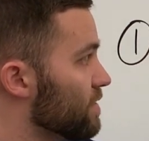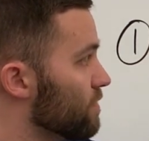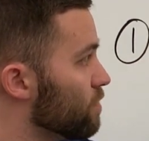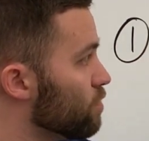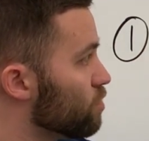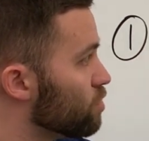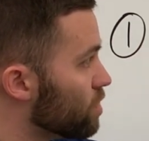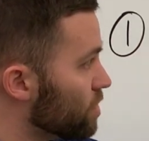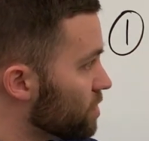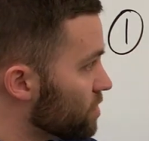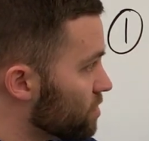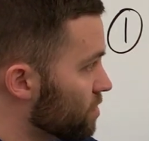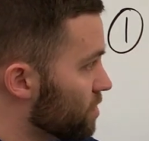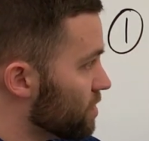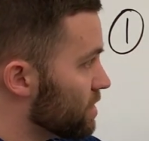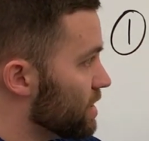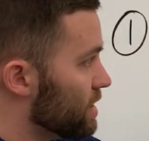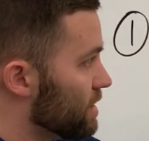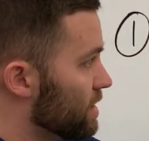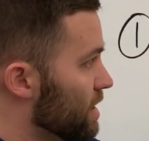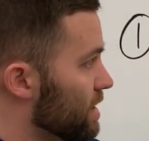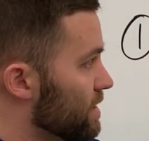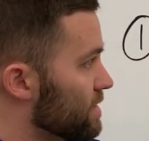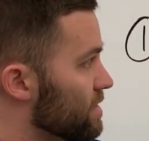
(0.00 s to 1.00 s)
If you just looked
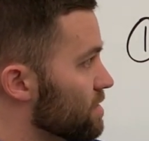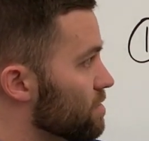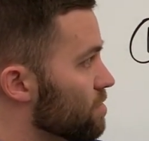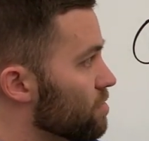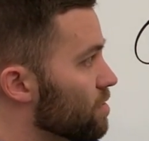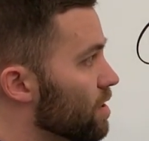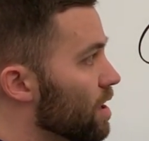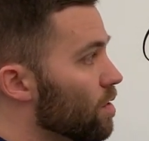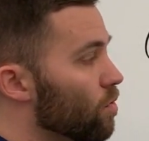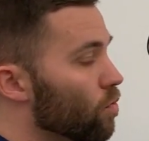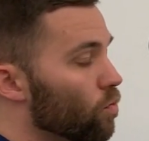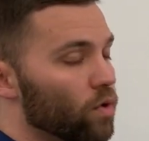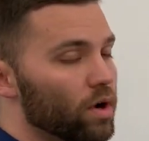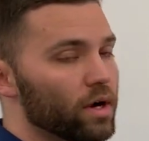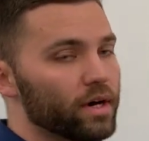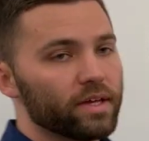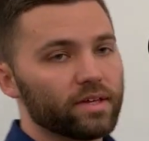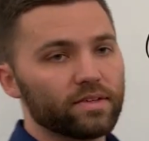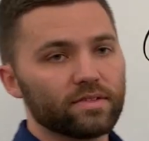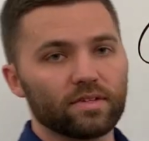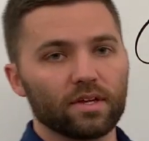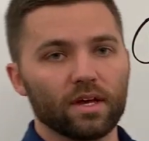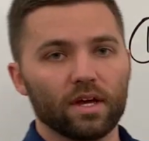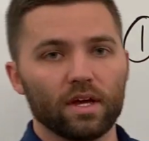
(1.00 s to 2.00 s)
at this and you thought, what
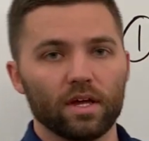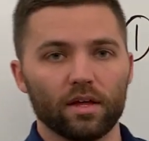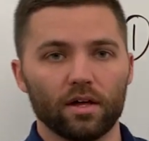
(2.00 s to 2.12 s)
is